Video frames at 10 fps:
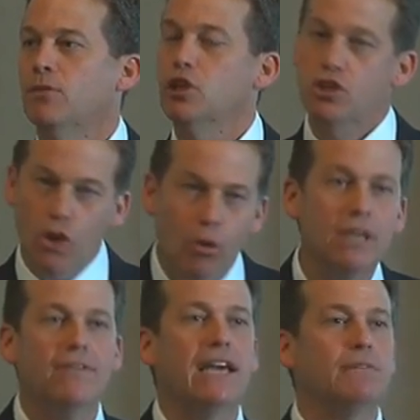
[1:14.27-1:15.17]
You don't
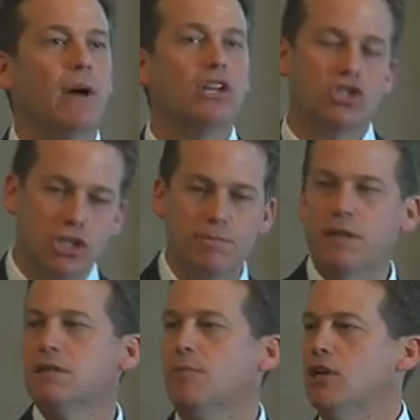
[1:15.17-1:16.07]
give antibiotics just
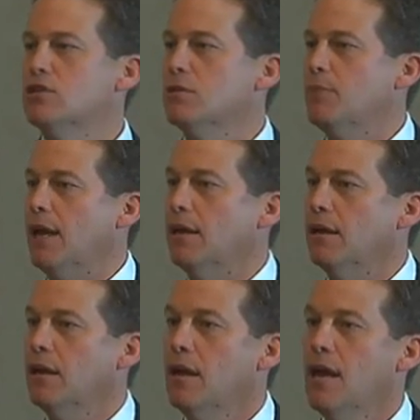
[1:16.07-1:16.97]
because the patient's in pain.
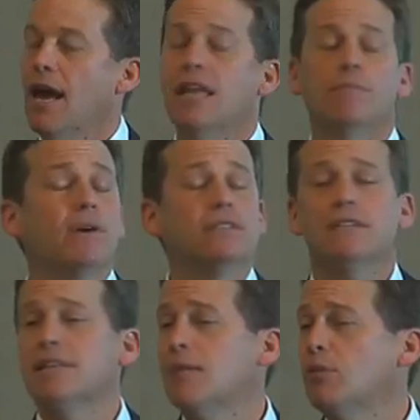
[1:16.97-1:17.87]
And the best
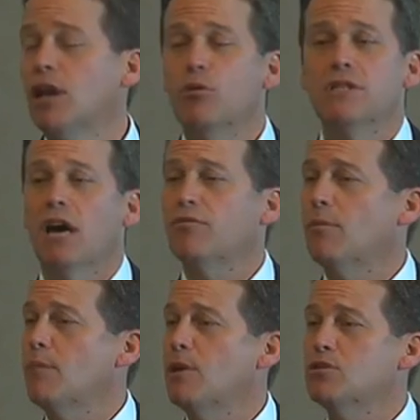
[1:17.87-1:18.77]
example I always got from
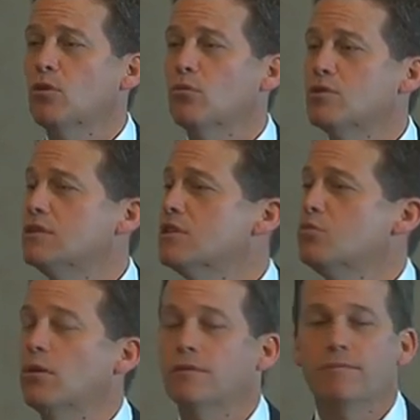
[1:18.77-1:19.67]
my mentor was
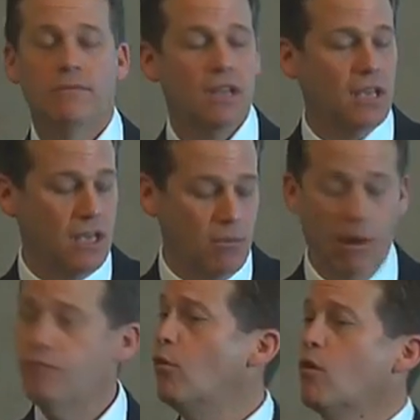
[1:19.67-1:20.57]
this one.
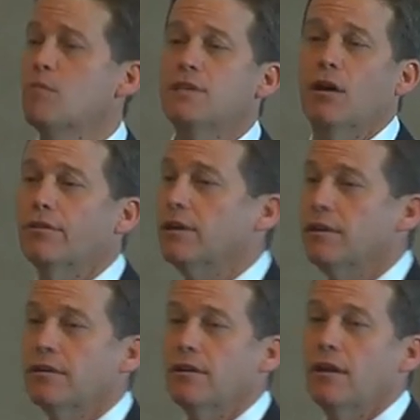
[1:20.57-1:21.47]
My forearm's healthy.
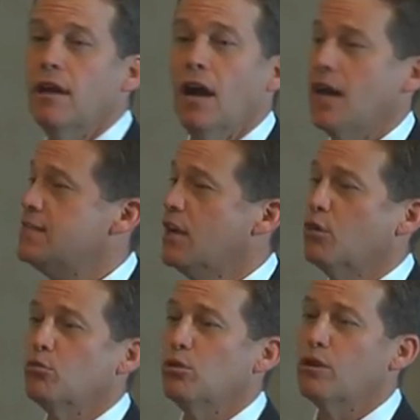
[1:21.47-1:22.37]
I take
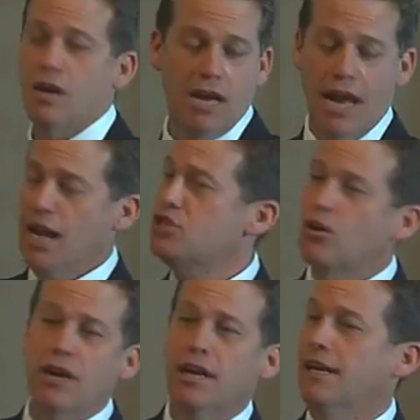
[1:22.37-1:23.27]
a ruler and I
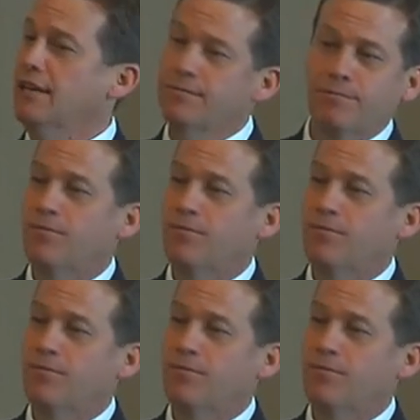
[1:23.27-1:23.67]
start hitting it.